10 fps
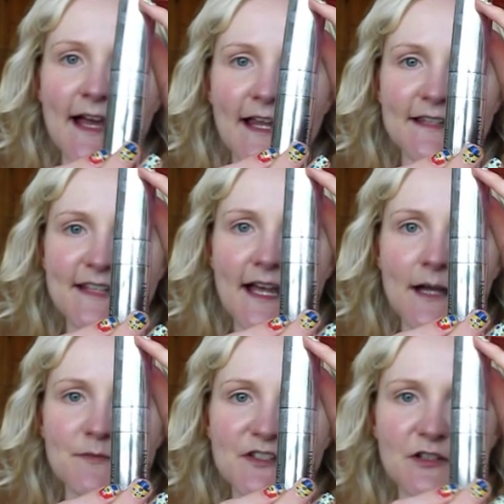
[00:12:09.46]
It's
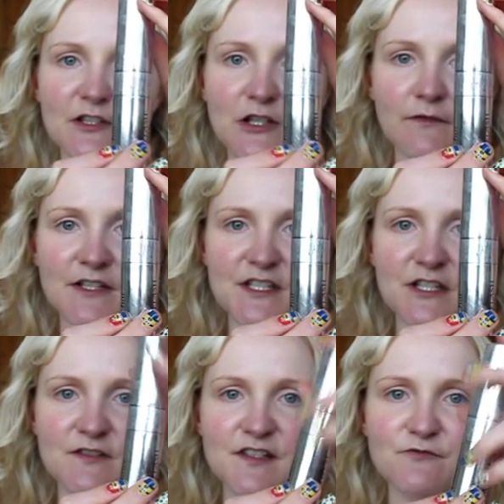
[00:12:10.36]
absolutely lovely to
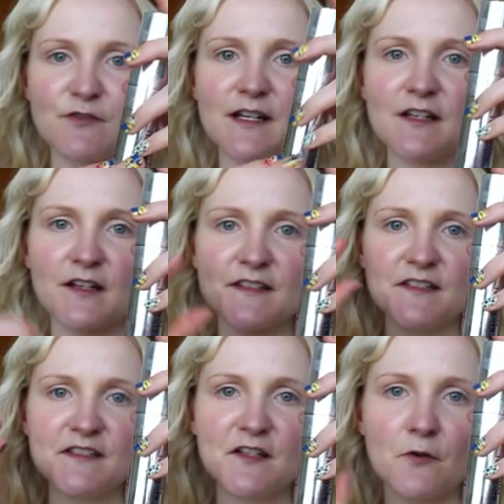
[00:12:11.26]
use. It's really nice
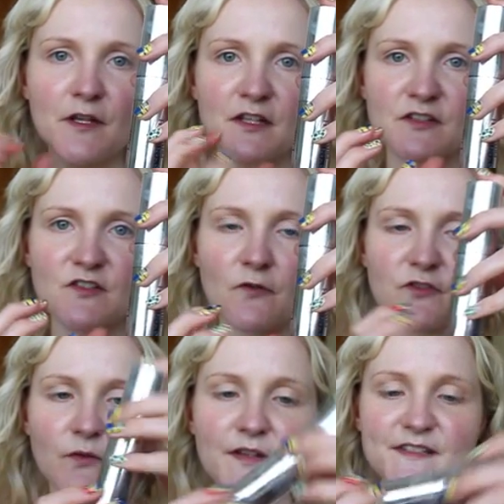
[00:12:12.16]
and silky and
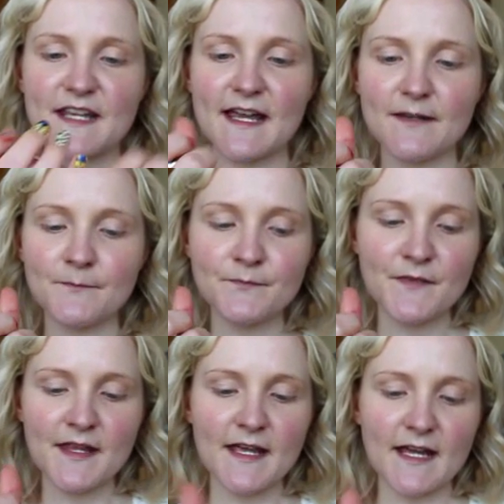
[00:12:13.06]
soft on the skin,
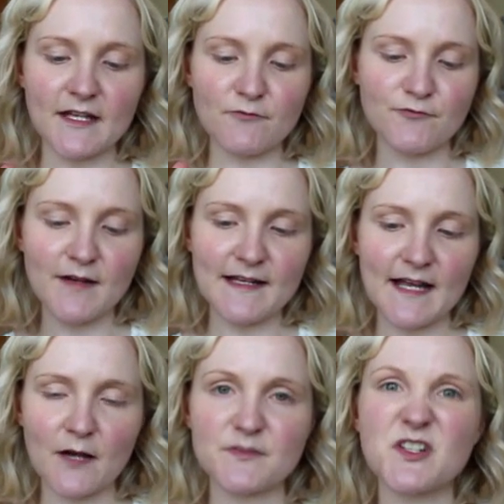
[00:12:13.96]
and it really
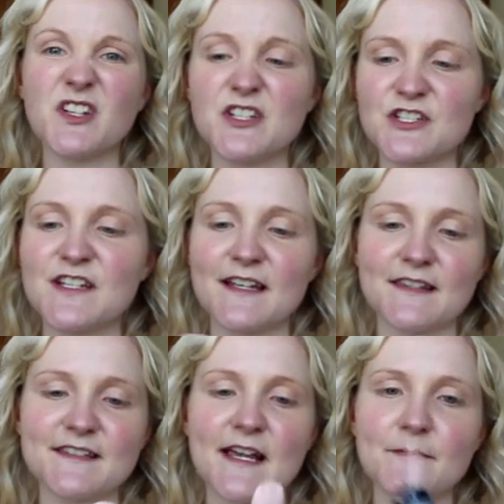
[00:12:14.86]
helps to condition it
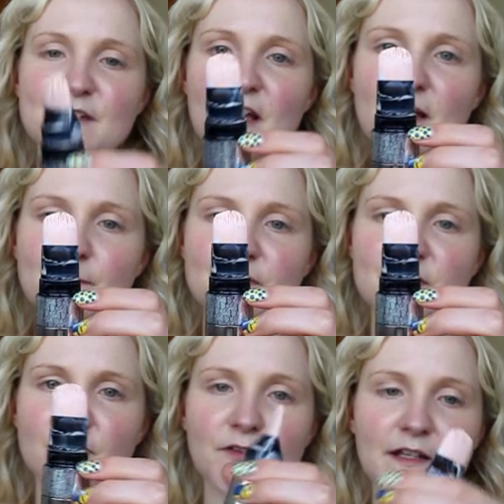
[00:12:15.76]
at the same time.
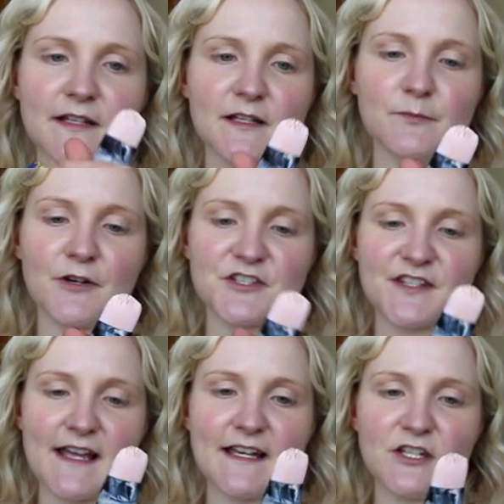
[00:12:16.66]
So you've got that little
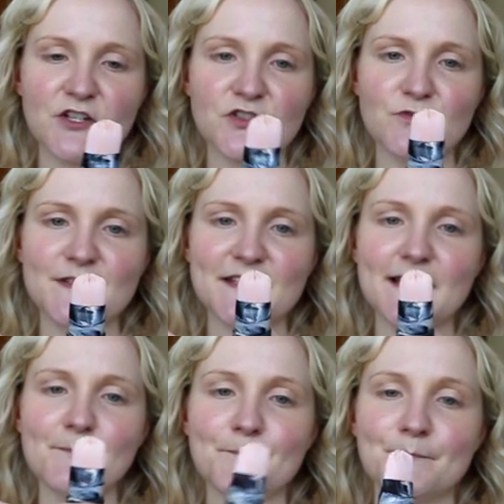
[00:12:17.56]
brush there and you can
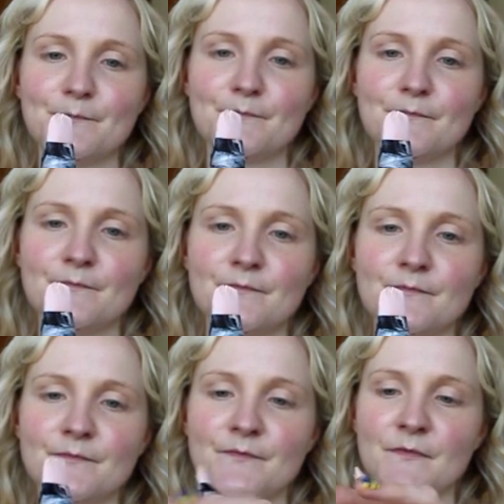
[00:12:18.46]
twizzle it.
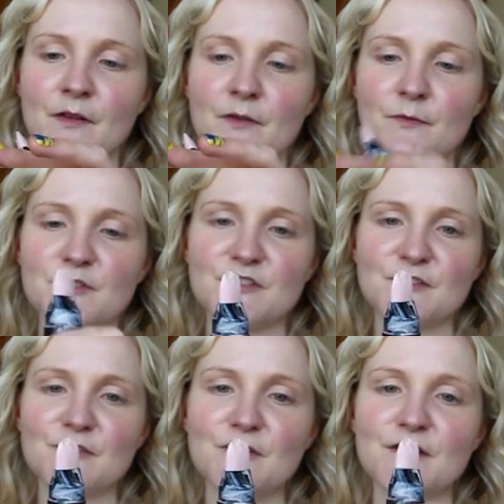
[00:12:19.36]
Which is
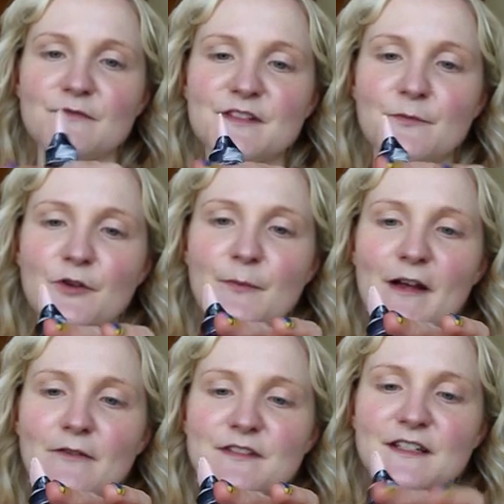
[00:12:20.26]
good, if some will come
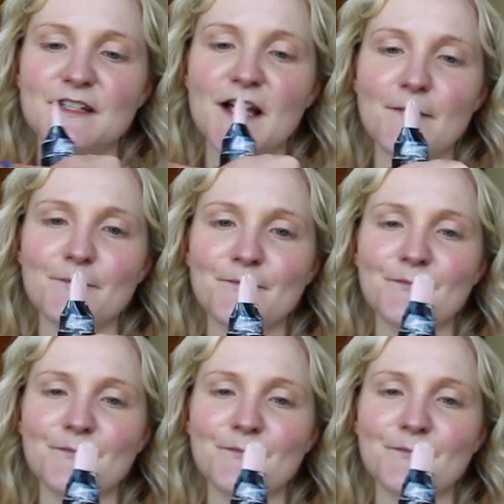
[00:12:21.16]
out. Yeah.